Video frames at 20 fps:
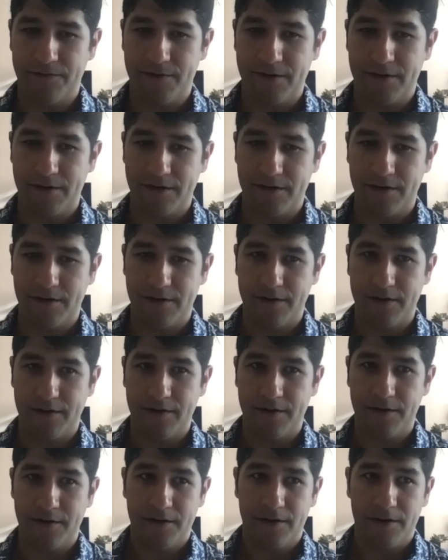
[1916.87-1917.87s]
uh,
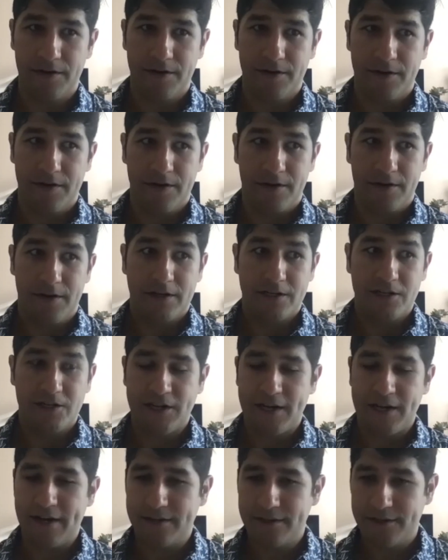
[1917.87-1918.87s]

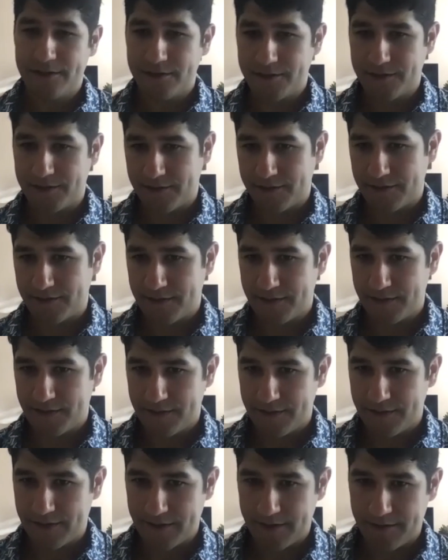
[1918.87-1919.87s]
challenges
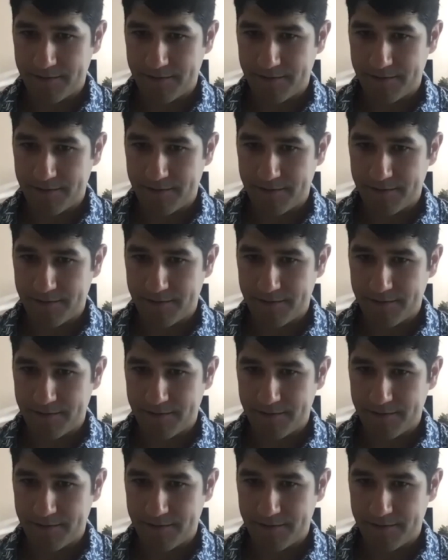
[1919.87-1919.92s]
that it